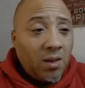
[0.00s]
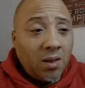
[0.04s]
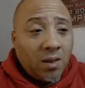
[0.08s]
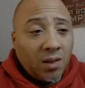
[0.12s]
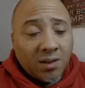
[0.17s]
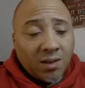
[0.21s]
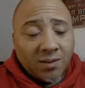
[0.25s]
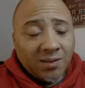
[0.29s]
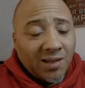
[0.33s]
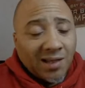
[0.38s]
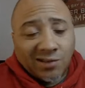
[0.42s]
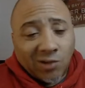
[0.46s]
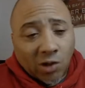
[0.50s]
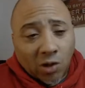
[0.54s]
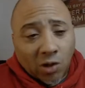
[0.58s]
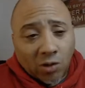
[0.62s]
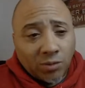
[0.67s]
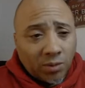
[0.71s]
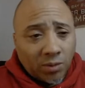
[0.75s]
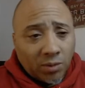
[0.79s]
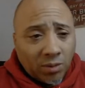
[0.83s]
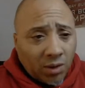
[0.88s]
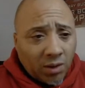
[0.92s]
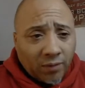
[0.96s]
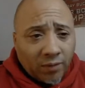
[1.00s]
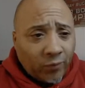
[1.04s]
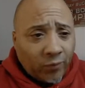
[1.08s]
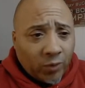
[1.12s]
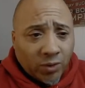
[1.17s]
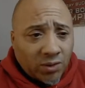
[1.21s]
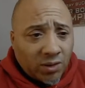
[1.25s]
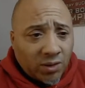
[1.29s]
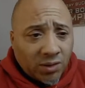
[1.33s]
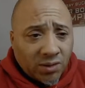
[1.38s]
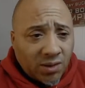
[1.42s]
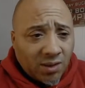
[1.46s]
that's all you're looking for
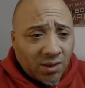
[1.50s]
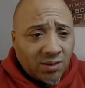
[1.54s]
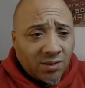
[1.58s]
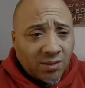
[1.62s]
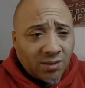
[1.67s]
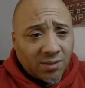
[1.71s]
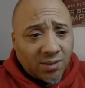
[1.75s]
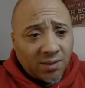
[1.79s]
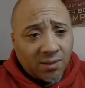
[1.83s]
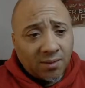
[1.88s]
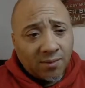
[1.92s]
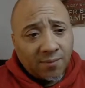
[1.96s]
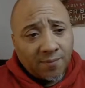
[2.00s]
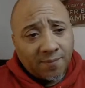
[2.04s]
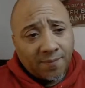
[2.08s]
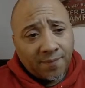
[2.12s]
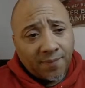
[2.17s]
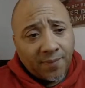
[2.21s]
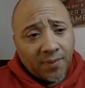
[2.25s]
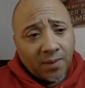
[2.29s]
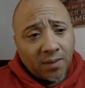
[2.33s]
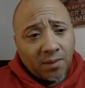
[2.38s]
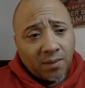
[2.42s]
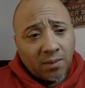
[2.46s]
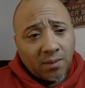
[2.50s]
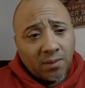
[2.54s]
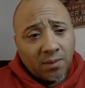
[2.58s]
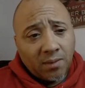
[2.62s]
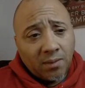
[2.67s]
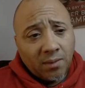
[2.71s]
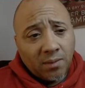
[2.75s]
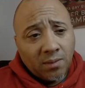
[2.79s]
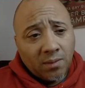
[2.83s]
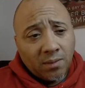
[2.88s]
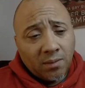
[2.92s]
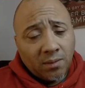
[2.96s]
is consistency.
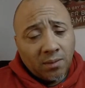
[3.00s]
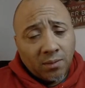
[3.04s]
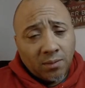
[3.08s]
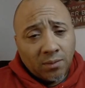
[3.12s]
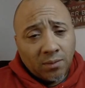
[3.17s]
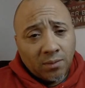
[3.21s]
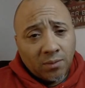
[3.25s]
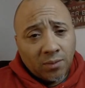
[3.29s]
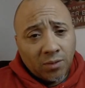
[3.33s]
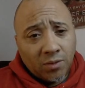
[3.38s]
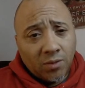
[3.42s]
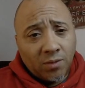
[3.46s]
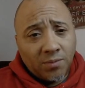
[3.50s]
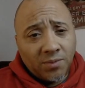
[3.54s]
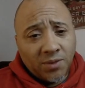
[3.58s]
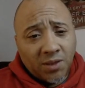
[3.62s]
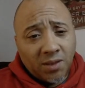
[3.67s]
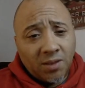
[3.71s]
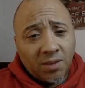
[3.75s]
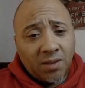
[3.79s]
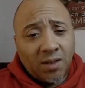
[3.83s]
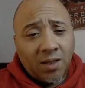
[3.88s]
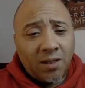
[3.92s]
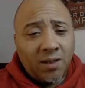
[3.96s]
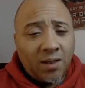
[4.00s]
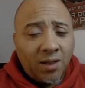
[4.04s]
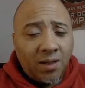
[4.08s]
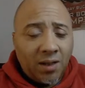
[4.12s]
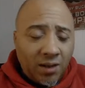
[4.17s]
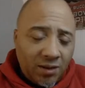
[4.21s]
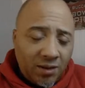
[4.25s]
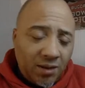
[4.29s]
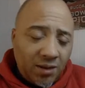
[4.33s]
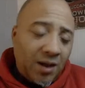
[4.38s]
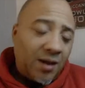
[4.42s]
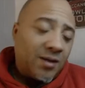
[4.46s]
You know what I'm saying?
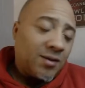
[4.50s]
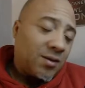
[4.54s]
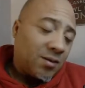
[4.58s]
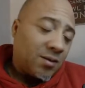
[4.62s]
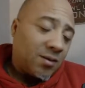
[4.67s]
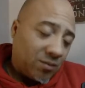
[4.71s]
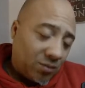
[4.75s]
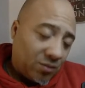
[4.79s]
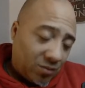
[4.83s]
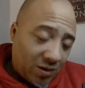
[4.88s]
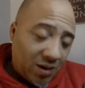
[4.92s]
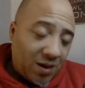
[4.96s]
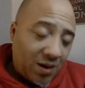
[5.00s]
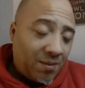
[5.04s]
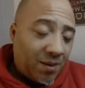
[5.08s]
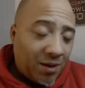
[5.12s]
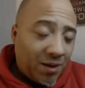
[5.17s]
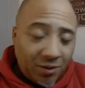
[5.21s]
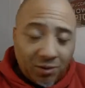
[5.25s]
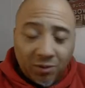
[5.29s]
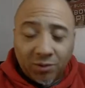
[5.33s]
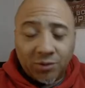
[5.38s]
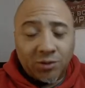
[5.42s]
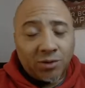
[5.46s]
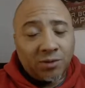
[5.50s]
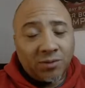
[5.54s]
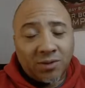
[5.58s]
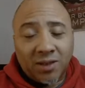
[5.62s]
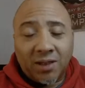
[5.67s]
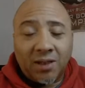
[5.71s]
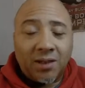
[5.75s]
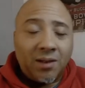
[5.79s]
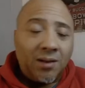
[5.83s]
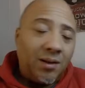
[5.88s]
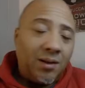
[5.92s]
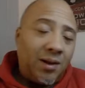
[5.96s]
And yes, Graham, I know what you're
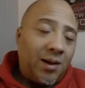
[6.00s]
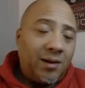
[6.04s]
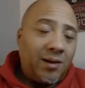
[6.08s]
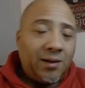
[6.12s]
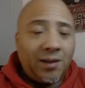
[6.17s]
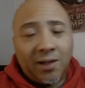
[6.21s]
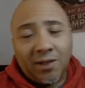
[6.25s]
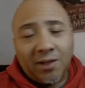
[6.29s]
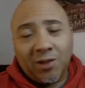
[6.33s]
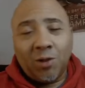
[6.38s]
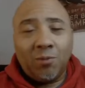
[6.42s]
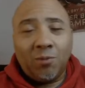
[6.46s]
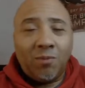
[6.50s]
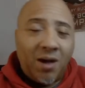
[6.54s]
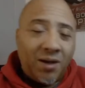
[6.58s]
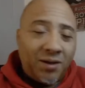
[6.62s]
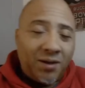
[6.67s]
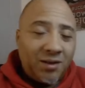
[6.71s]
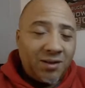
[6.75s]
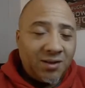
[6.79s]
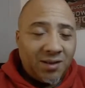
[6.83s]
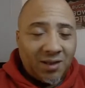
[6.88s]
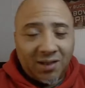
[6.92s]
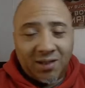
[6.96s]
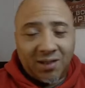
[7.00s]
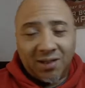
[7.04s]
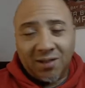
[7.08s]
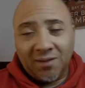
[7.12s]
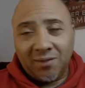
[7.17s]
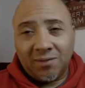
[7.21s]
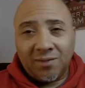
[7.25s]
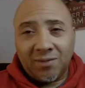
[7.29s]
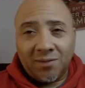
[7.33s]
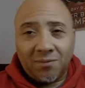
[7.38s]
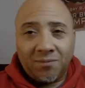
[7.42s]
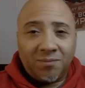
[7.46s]
thinking. Like, ain't nobody
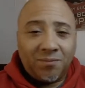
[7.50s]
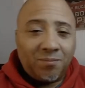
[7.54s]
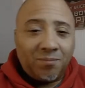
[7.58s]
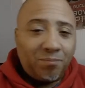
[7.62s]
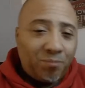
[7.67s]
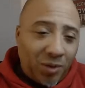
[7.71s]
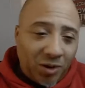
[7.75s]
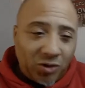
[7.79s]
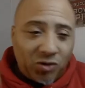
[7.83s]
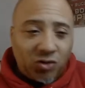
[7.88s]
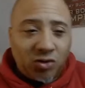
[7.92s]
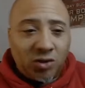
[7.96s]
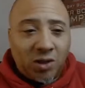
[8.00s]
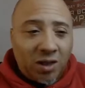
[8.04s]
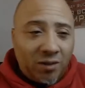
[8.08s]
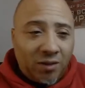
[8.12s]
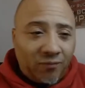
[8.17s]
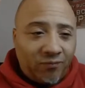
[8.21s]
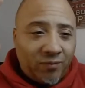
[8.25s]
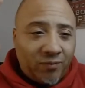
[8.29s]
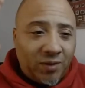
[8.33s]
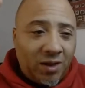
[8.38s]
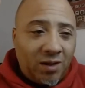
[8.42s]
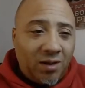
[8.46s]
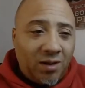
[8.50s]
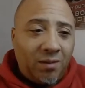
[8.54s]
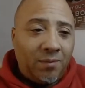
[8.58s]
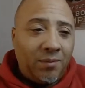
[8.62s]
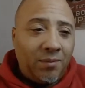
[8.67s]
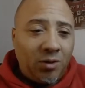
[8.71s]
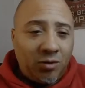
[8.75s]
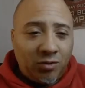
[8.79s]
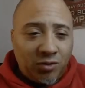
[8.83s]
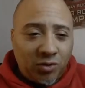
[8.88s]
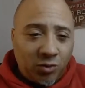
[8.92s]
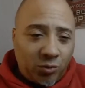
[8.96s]
saying to pinch their thing
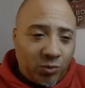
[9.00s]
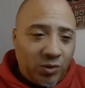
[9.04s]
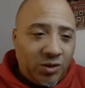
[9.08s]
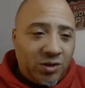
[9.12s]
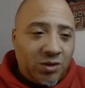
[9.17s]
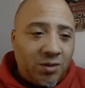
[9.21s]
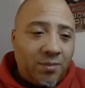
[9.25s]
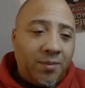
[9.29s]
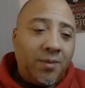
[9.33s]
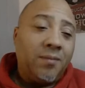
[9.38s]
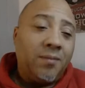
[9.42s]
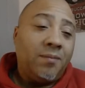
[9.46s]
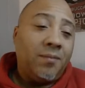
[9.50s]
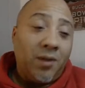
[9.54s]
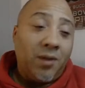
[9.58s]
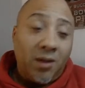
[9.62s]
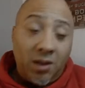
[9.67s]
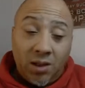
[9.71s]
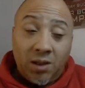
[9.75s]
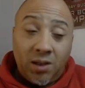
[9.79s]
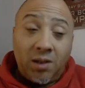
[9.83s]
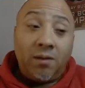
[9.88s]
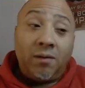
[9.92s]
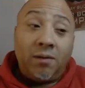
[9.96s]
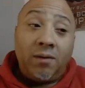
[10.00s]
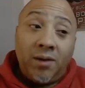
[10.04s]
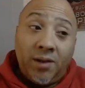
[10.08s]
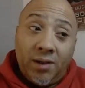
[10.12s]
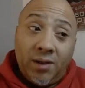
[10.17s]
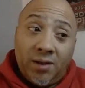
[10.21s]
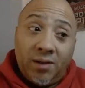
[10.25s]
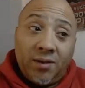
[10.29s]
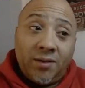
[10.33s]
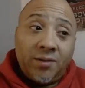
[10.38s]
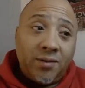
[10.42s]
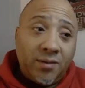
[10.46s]
and squeeze the. Yeah, there
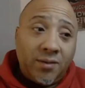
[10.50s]
is,